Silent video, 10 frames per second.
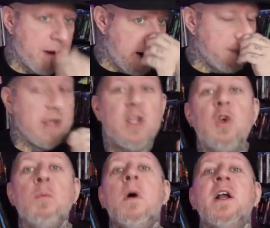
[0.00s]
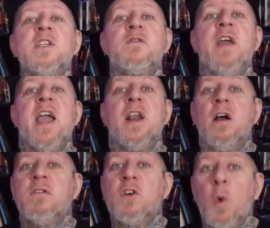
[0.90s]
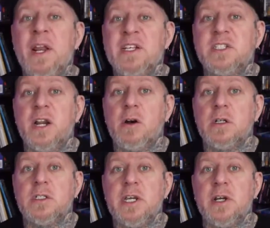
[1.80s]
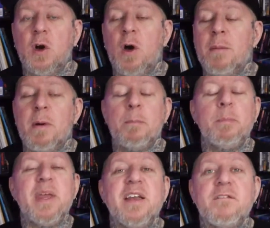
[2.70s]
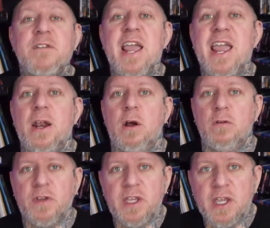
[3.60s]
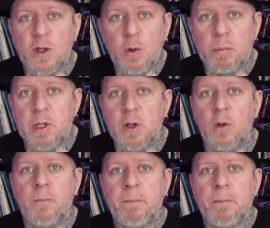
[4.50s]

I am a humongous fan of Quentin Tarantino. I'm a big fan of Kill Bill.